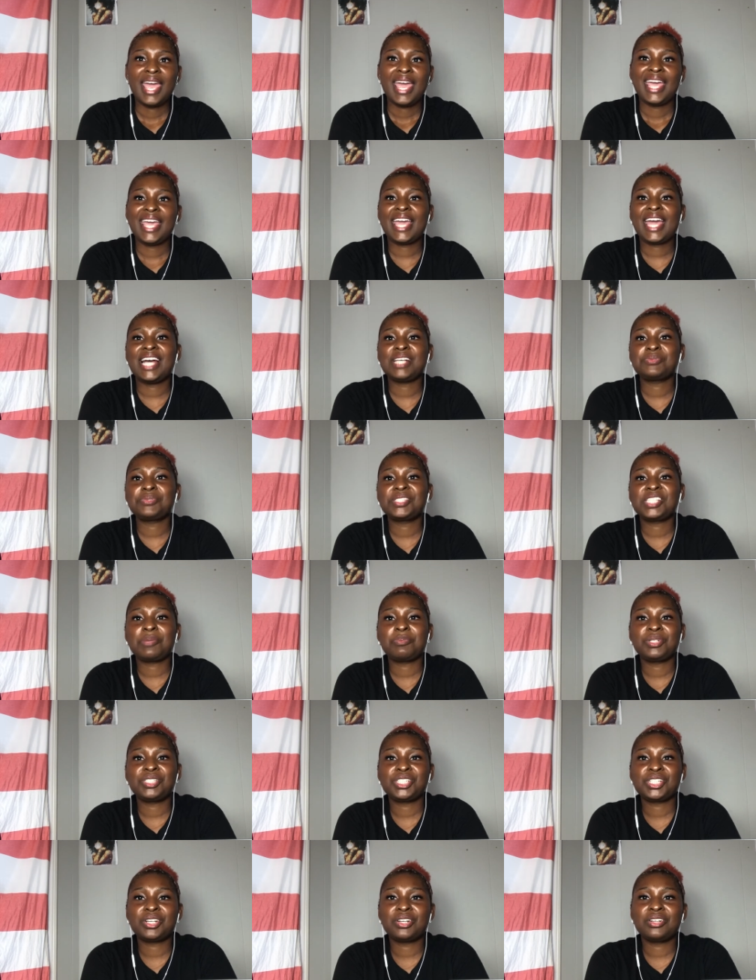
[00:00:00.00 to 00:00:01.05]
Hey guys, what's up?
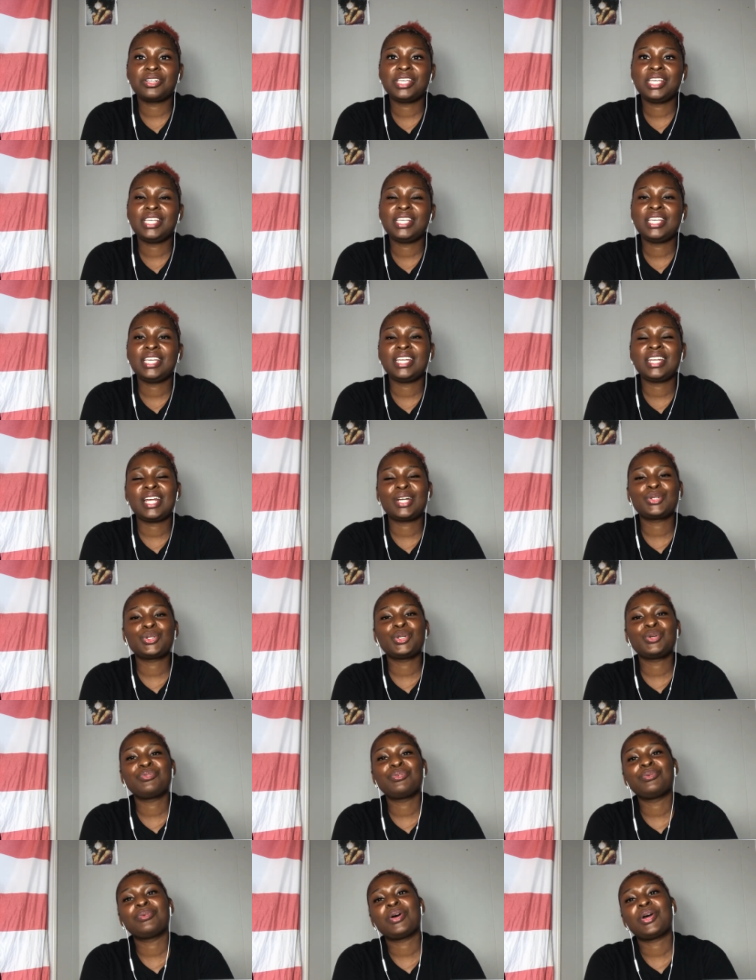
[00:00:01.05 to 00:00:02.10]
It's your girl Kiki, and I don't know
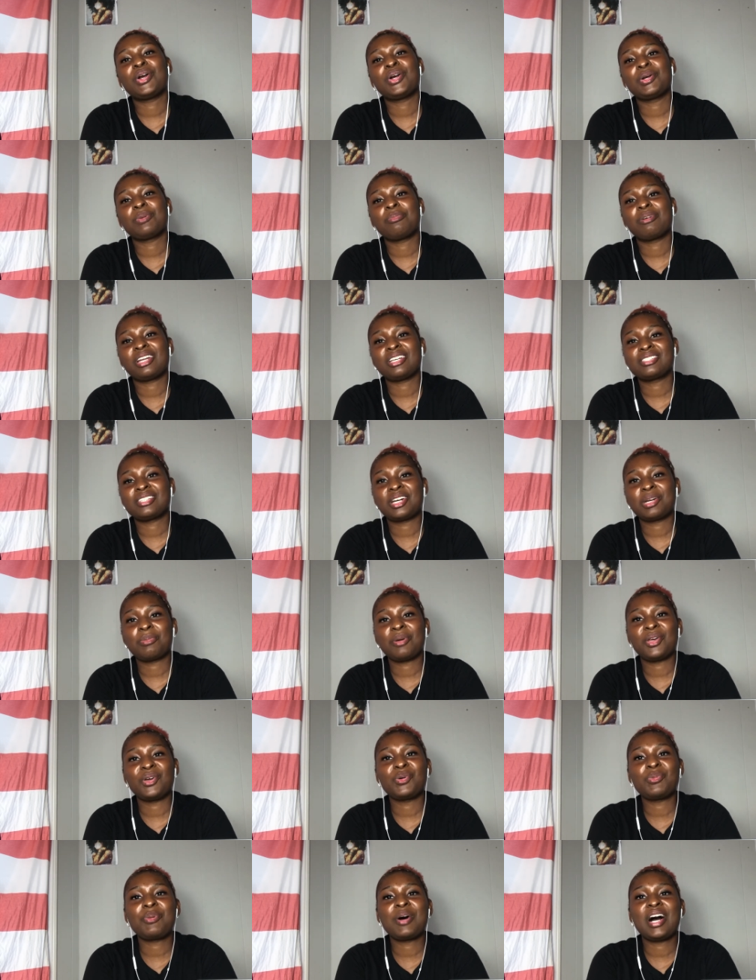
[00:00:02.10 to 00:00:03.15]
if you heard, but I started my
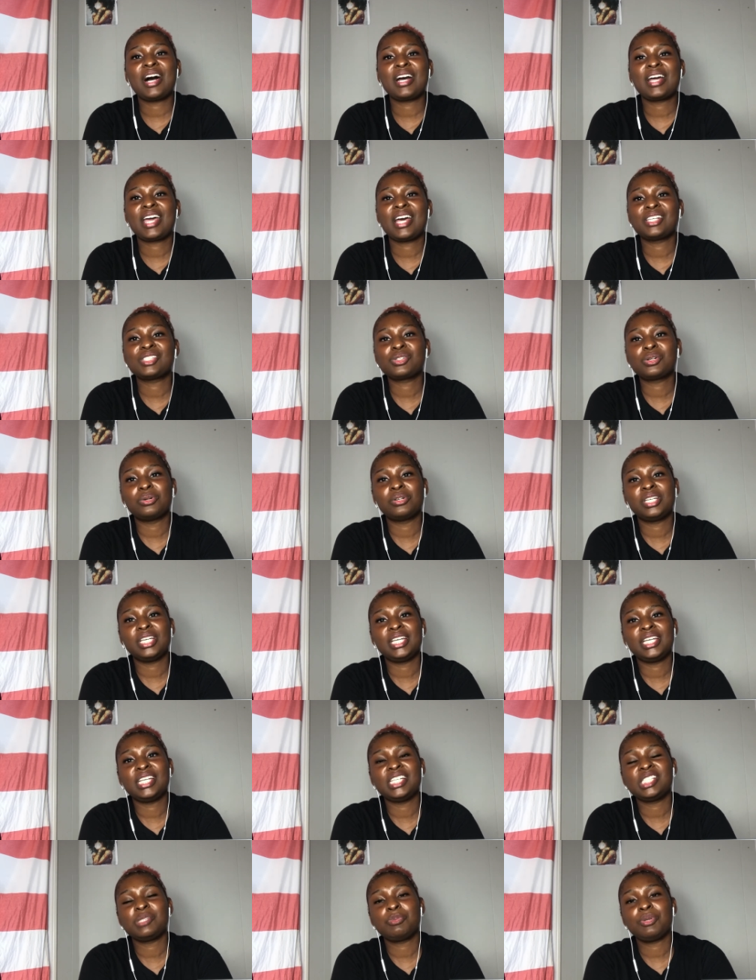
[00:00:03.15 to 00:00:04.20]
own podcast called
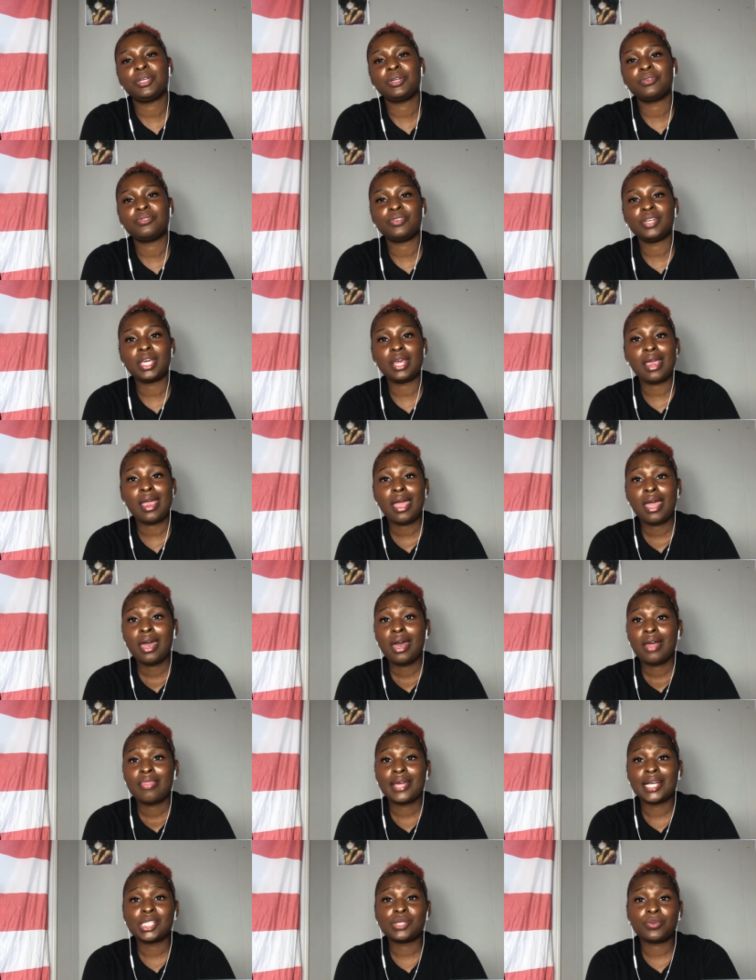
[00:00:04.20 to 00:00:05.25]
KeKe's POV.
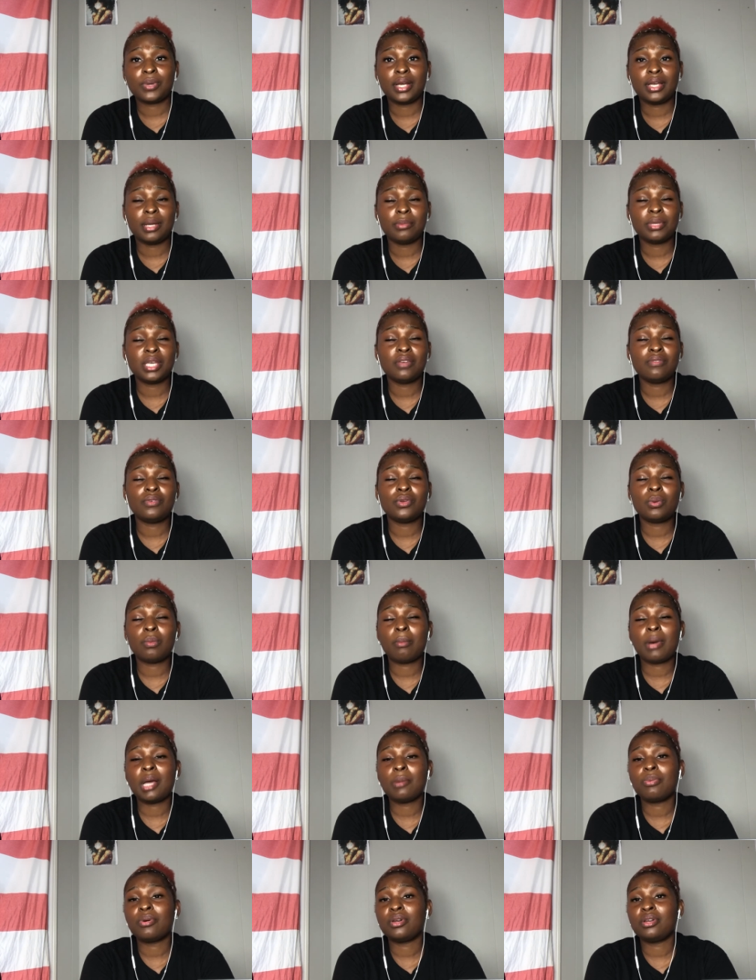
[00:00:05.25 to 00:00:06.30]
That's right, I'm giving you
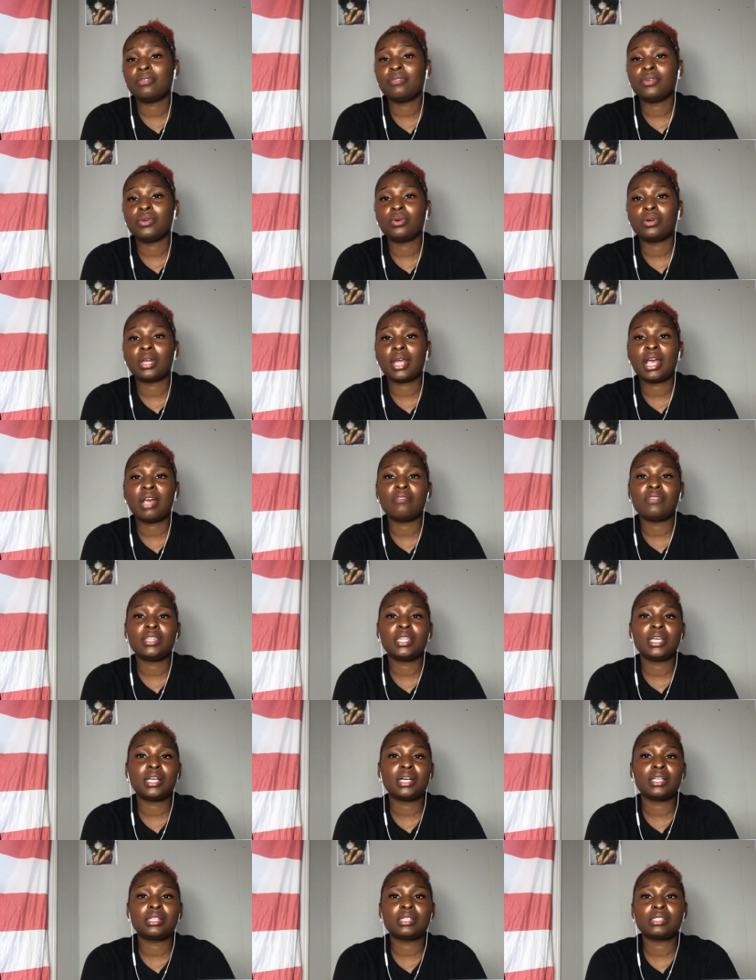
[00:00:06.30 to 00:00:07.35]
my point of view on
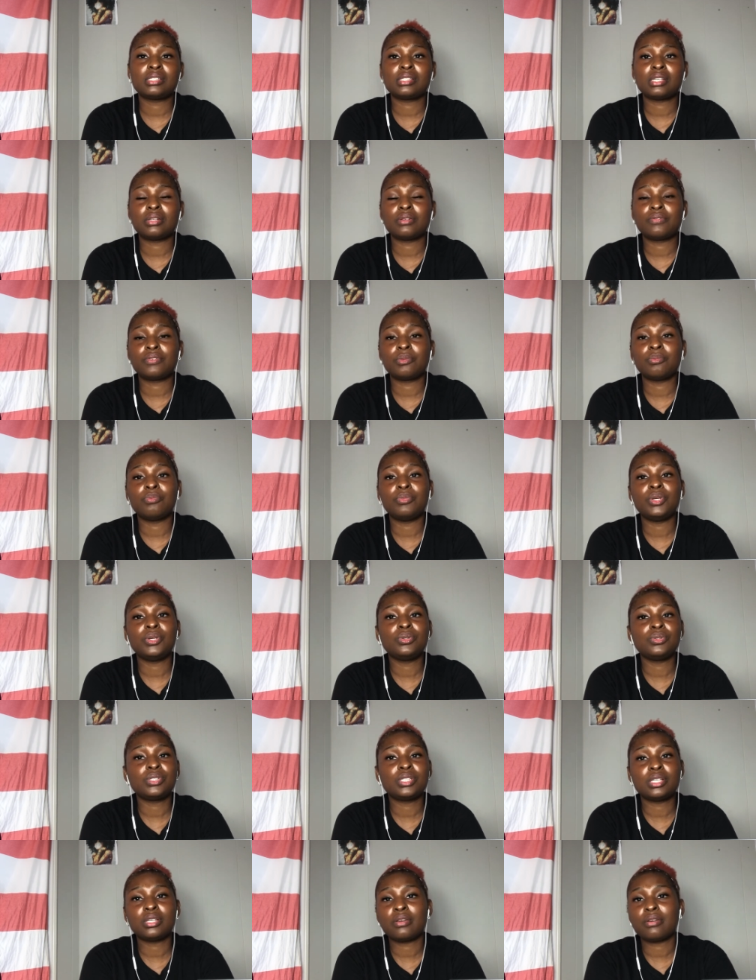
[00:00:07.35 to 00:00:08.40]
everything under the sun, from
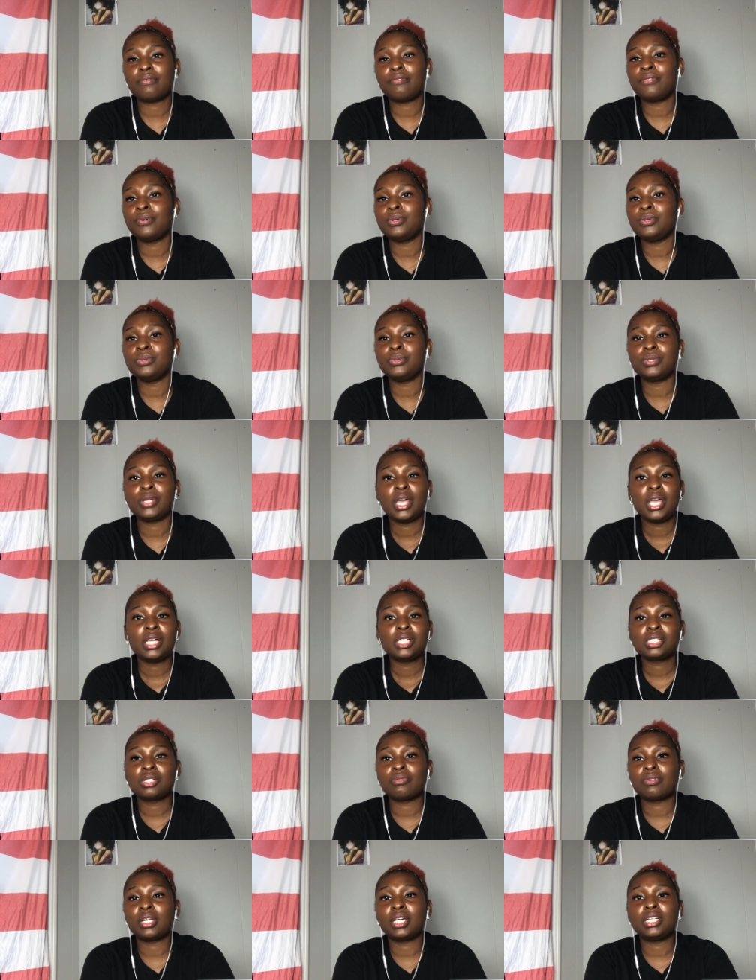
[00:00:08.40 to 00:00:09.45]
music, food,
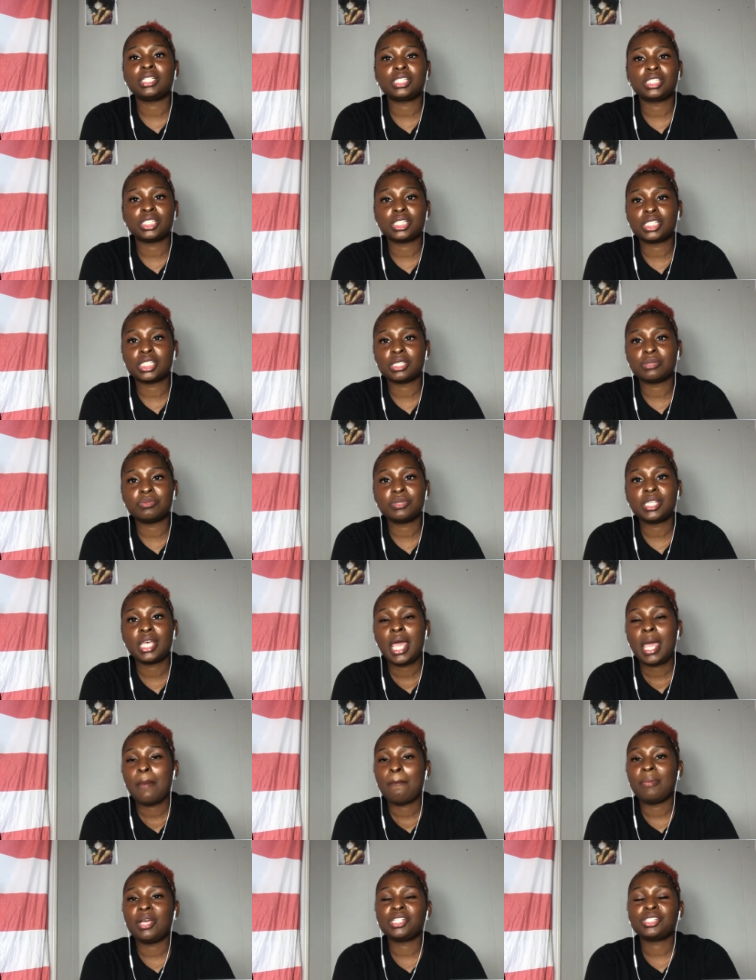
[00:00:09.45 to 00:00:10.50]
to relationships.
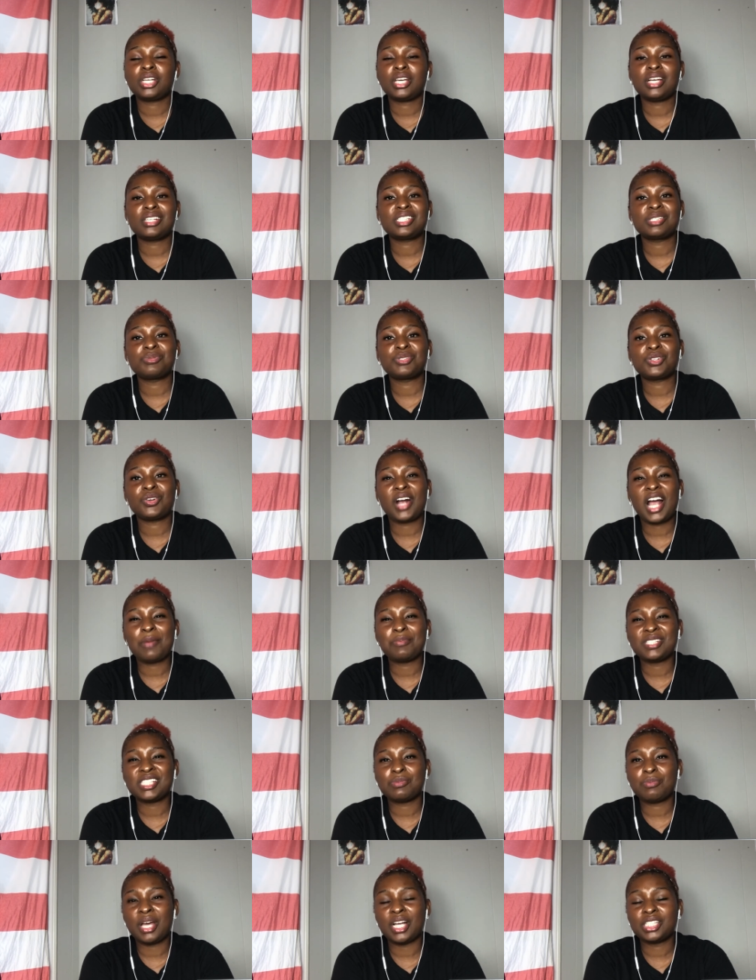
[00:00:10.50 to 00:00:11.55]
Make sure y'all subscribe
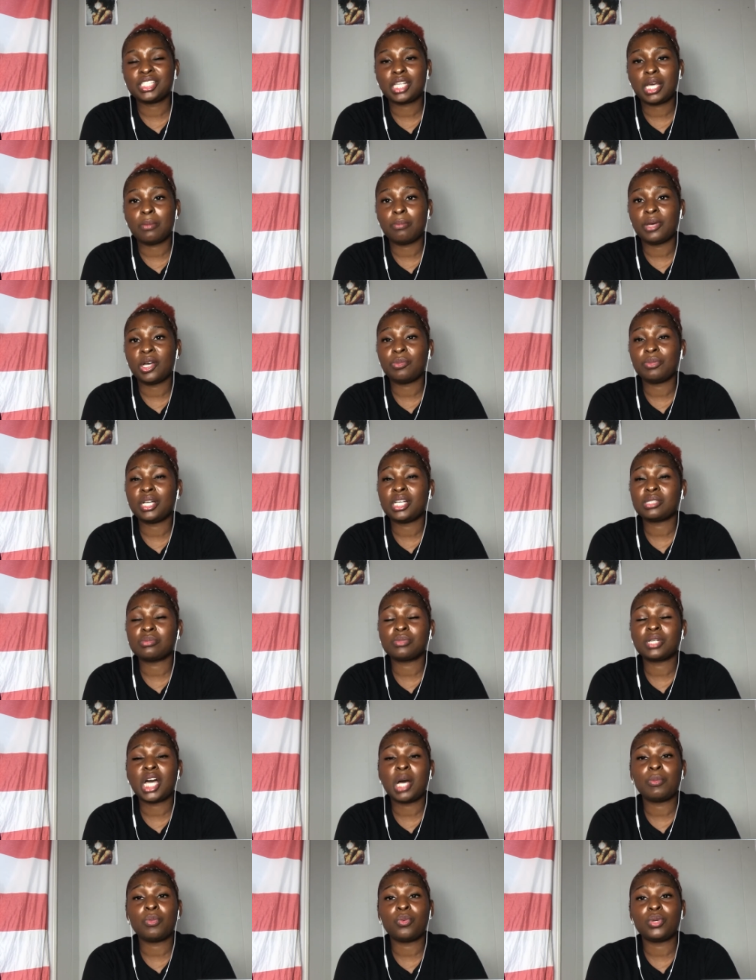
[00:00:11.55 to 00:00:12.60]
and smash that bell because I'm
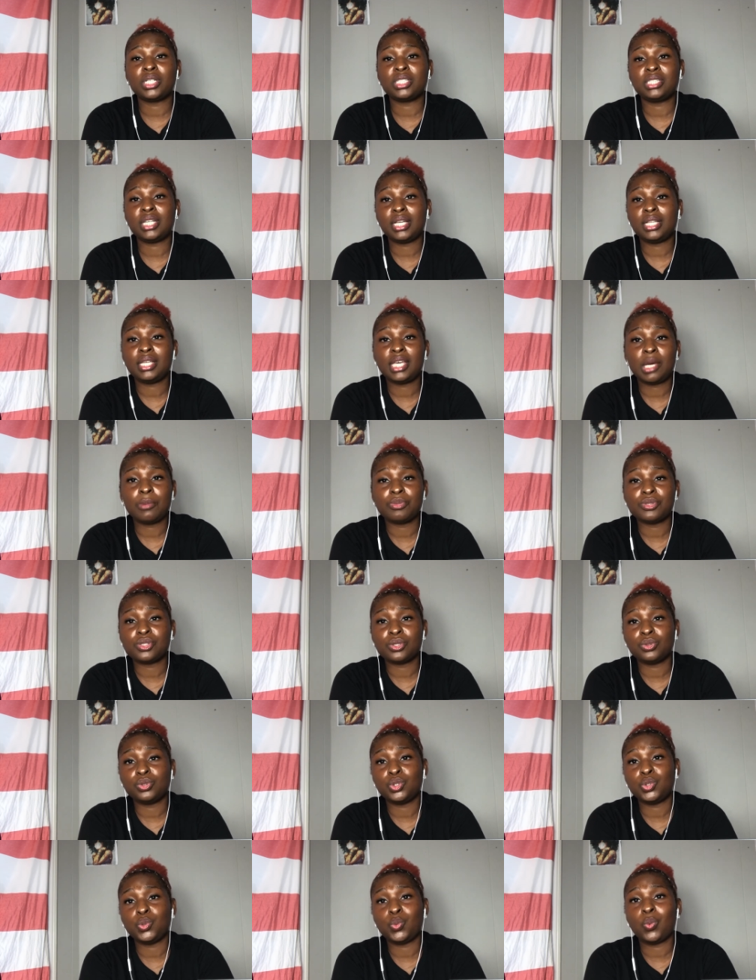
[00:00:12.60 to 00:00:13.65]
coming with a daily
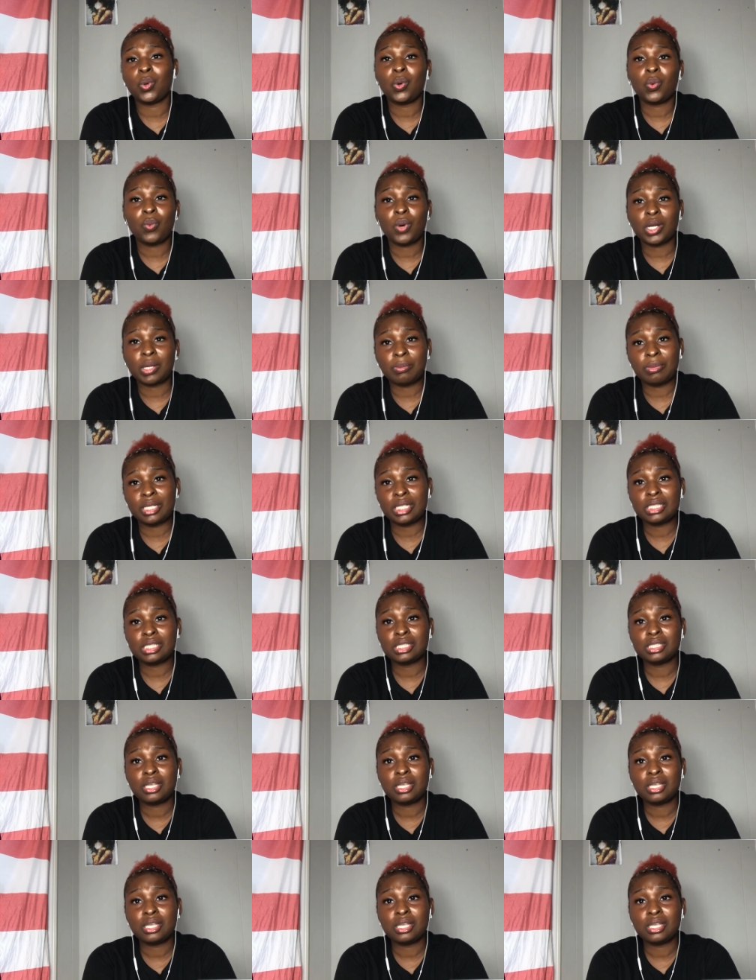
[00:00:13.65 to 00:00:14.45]
episode you won't want to miss.